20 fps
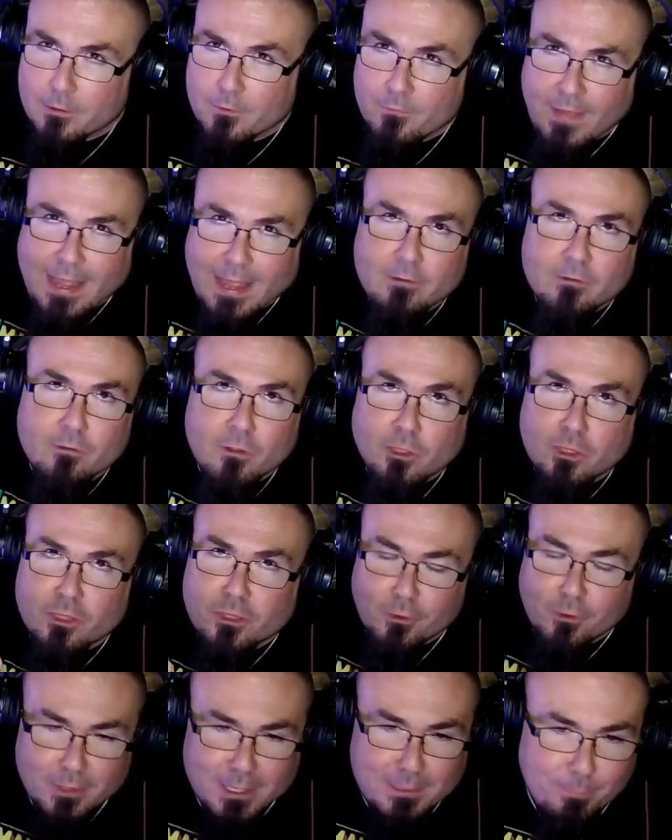had
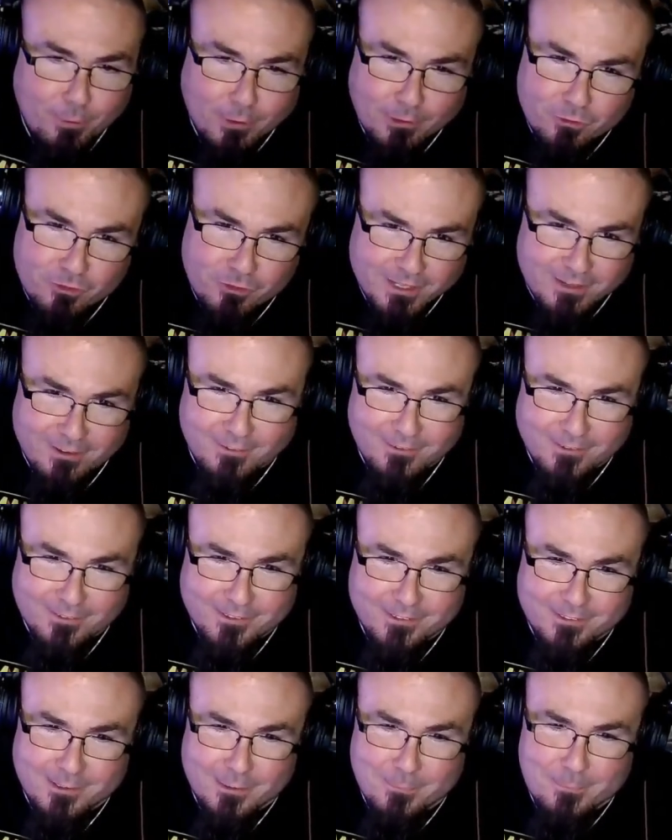30 plus
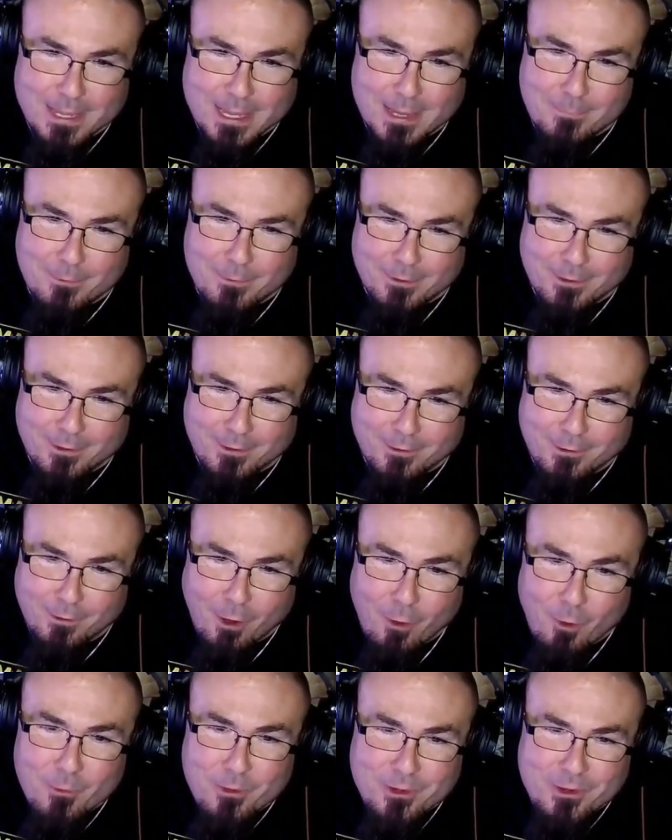years to be able to
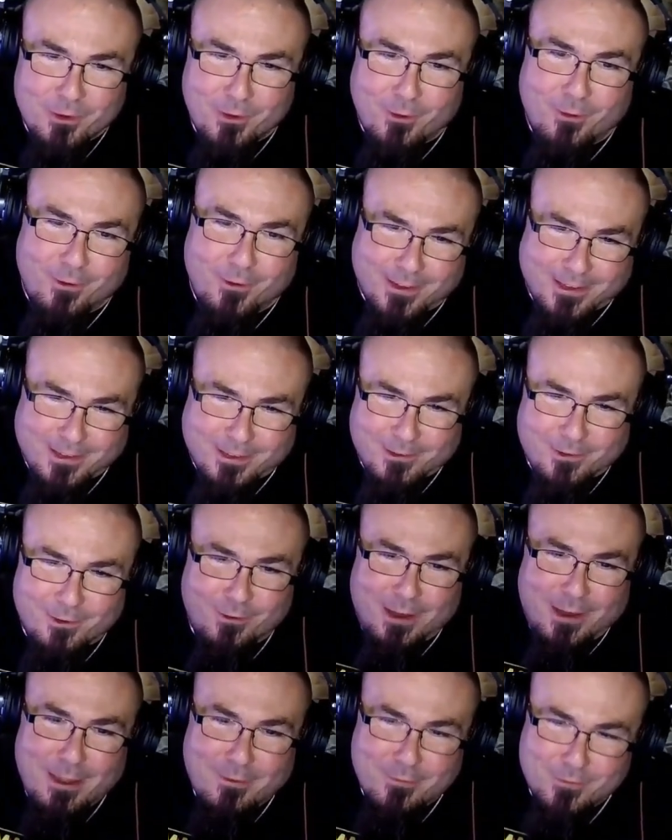hone your art and
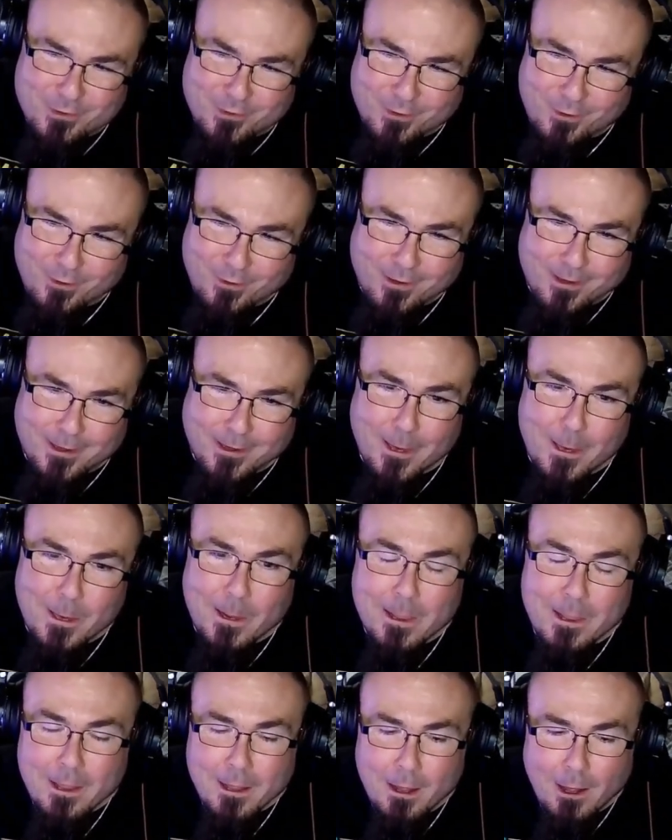craft your art.
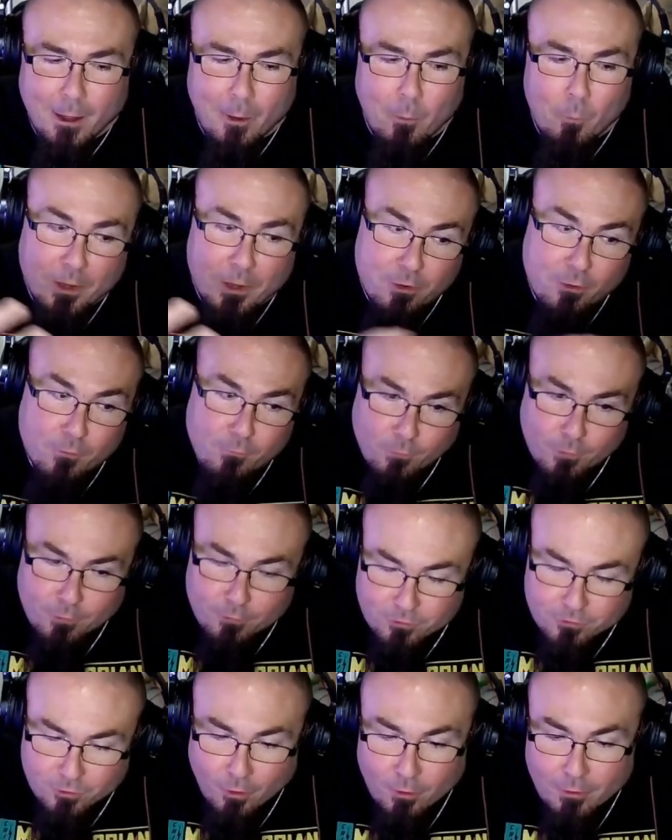When you
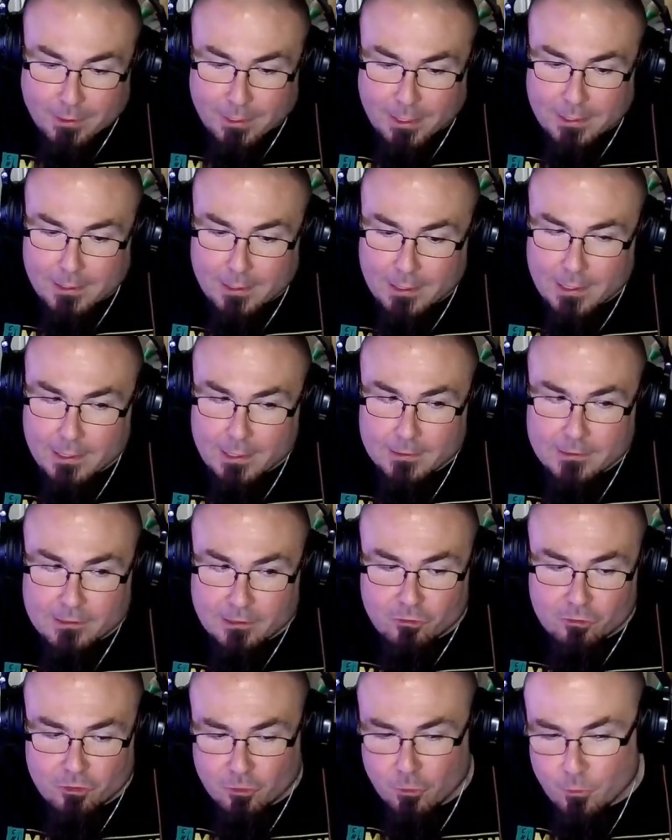first started,
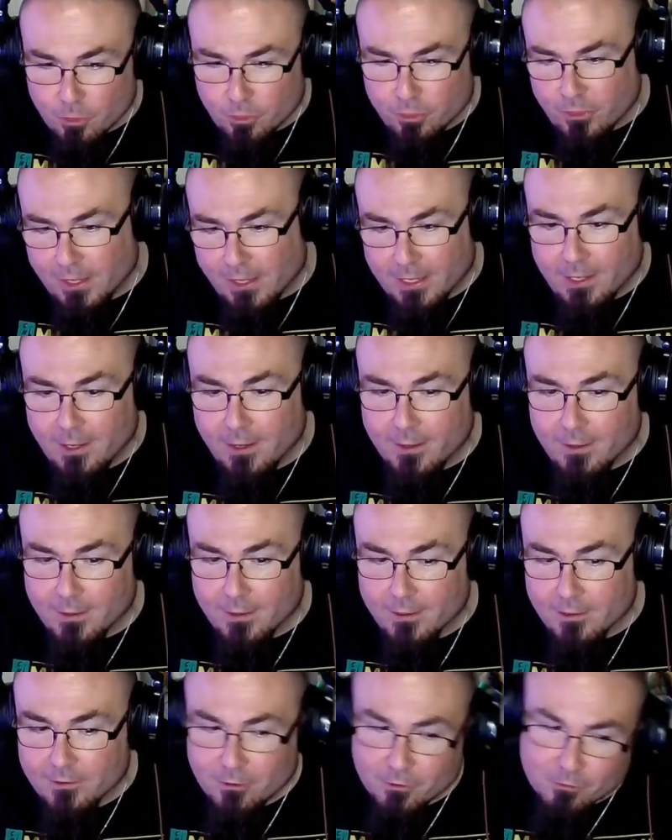did you think
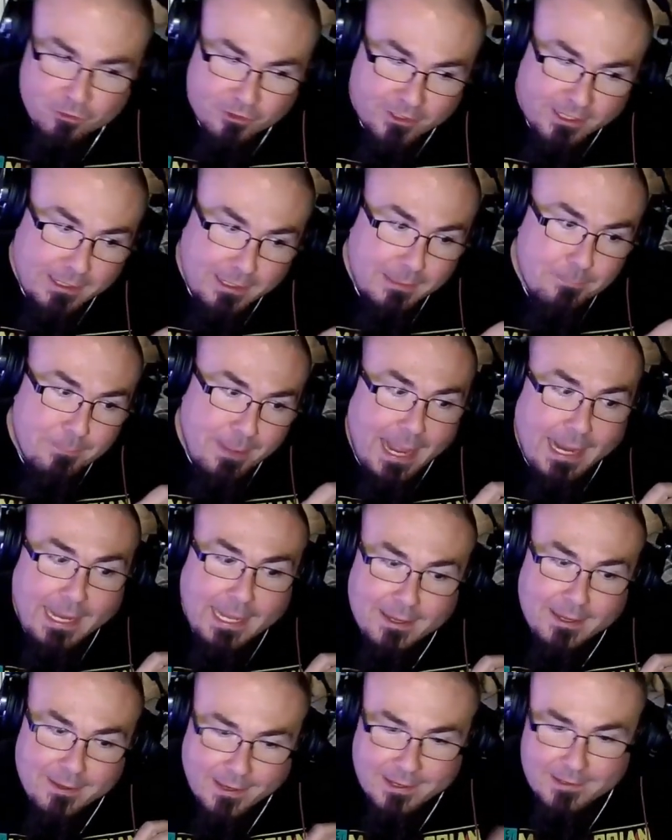Eugene back
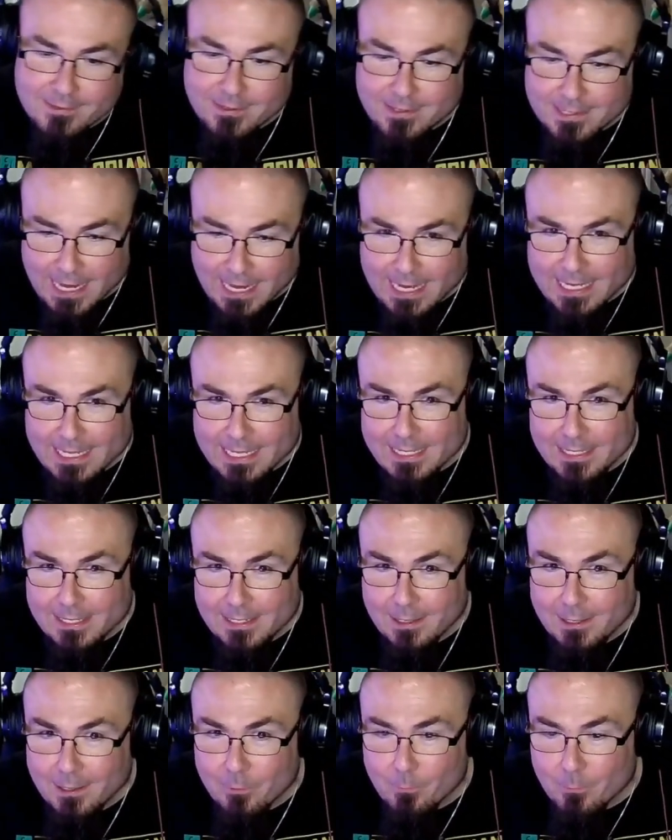in 1980
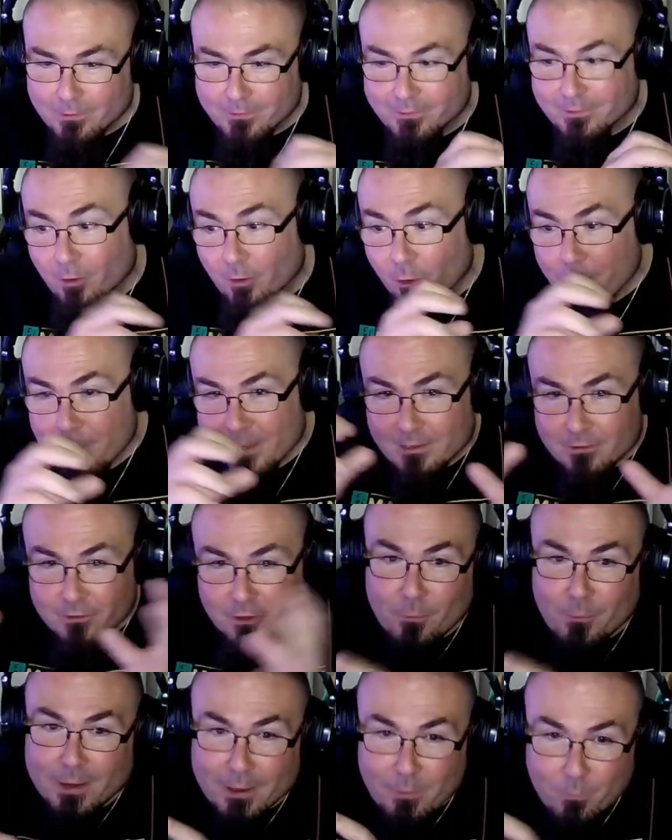would still be
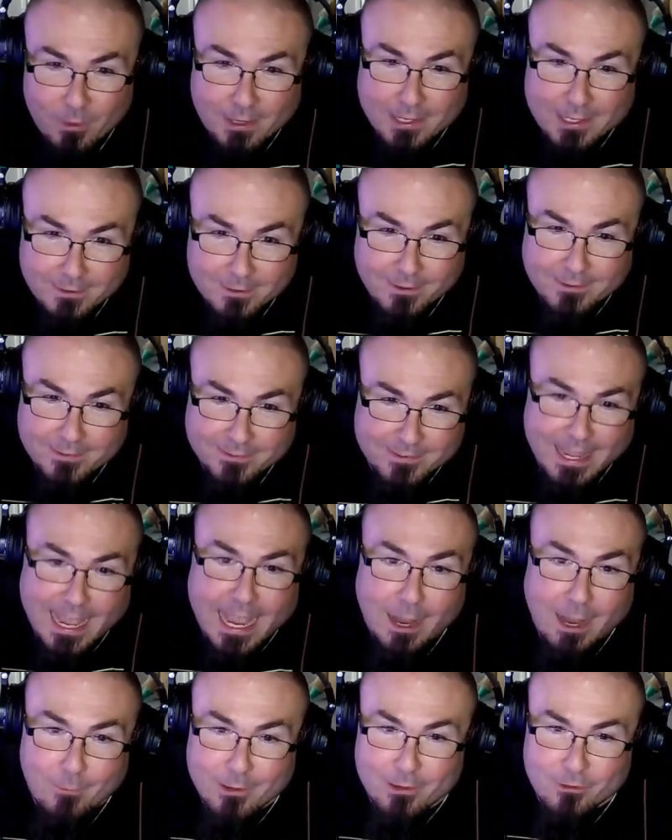doing what he does
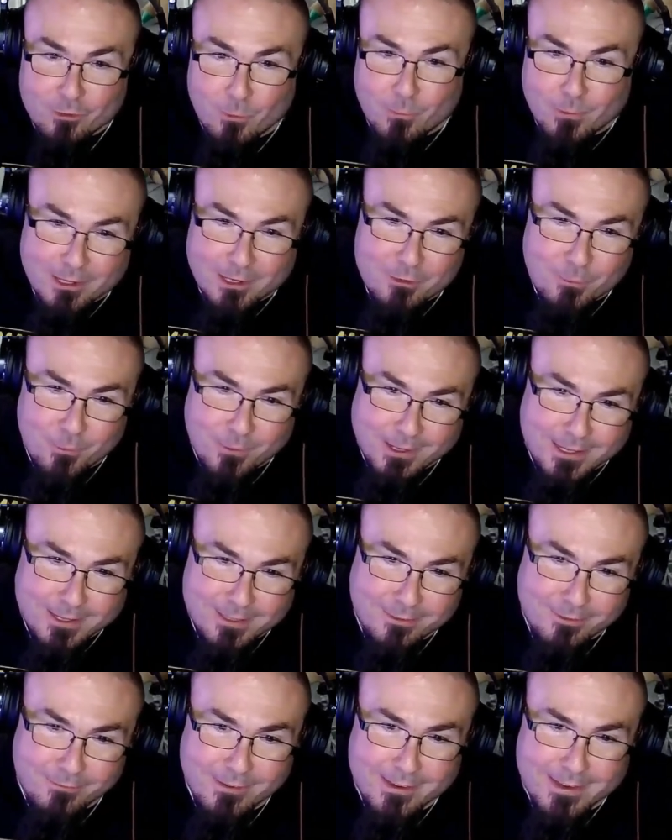now in
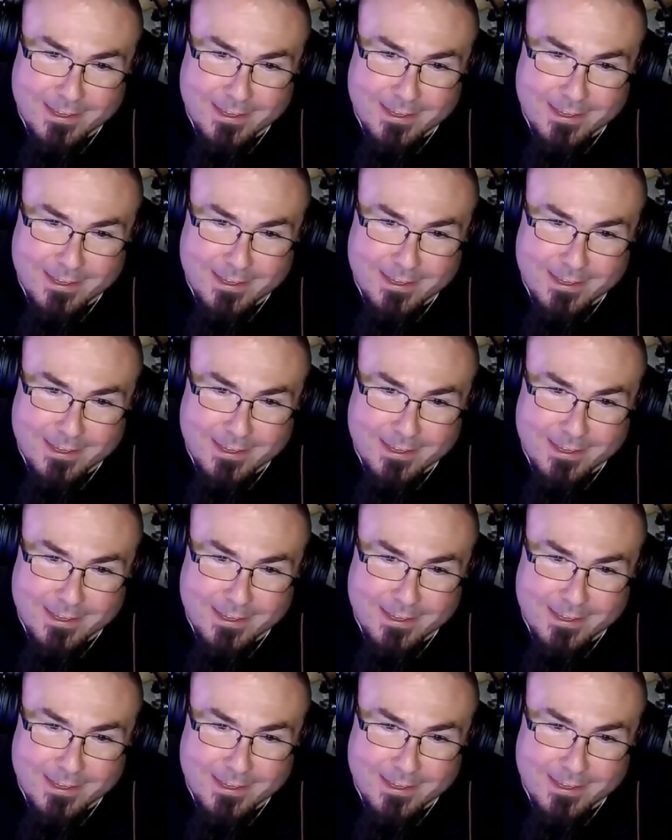2023?